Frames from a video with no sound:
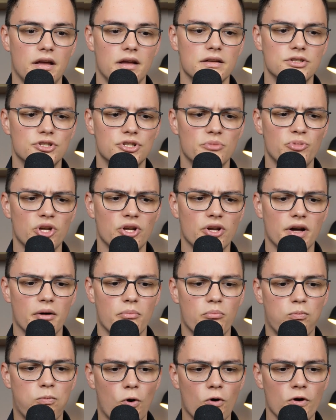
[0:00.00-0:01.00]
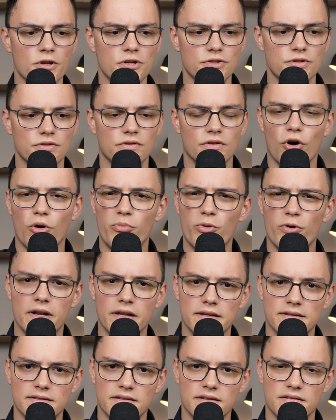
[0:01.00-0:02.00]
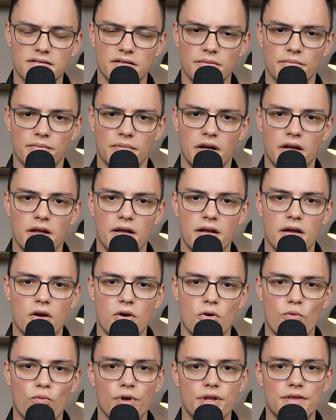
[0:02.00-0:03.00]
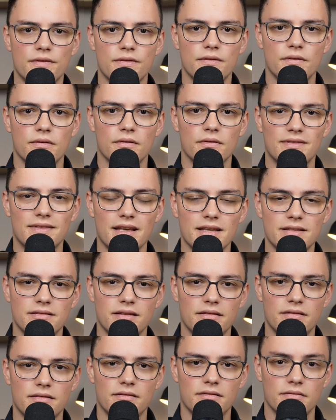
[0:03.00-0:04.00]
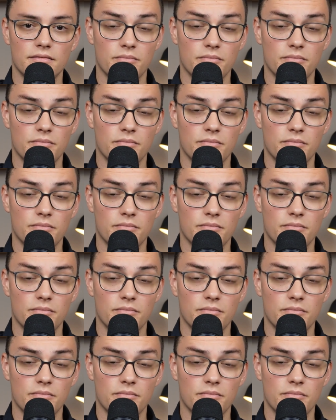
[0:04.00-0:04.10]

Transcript: and shipping a polished operating system with tested,